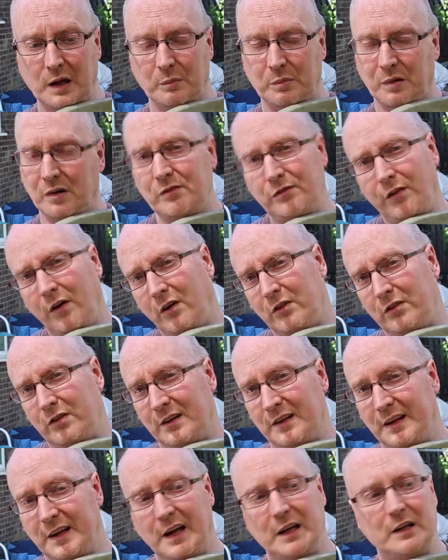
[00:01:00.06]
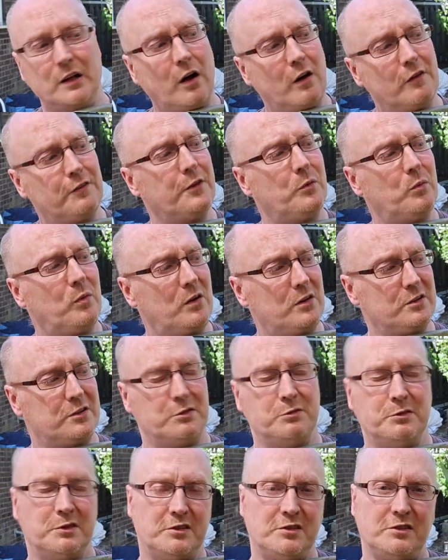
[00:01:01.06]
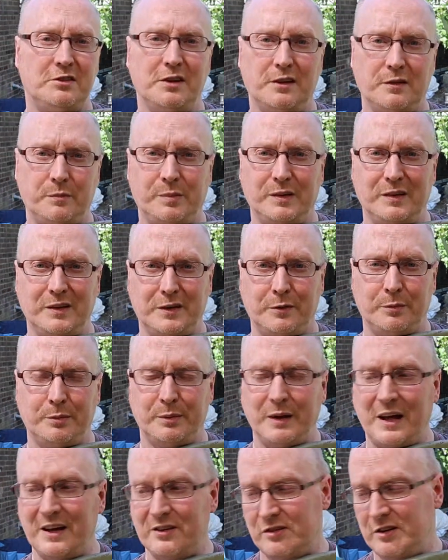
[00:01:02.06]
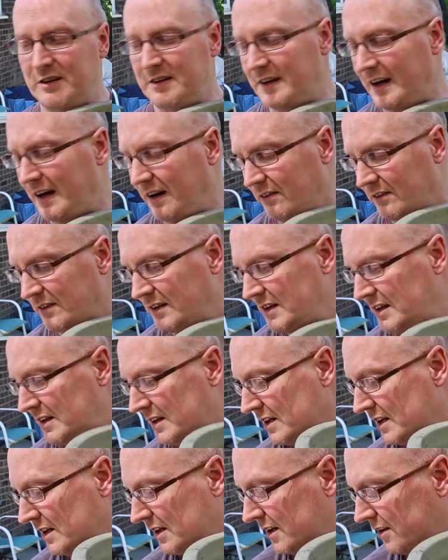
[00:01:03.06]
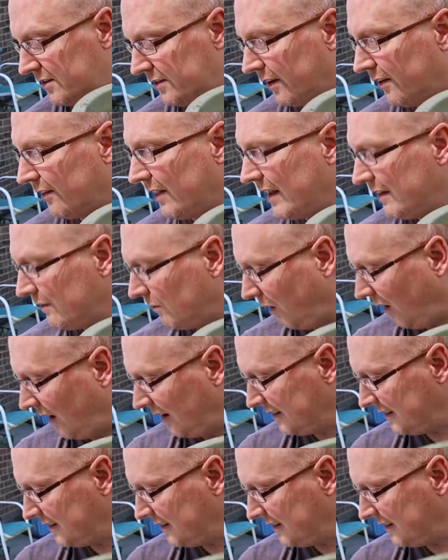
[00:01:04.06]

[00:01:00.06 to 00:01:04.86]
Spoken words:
but unfortunately a lot of the water was still splashing down. So then what I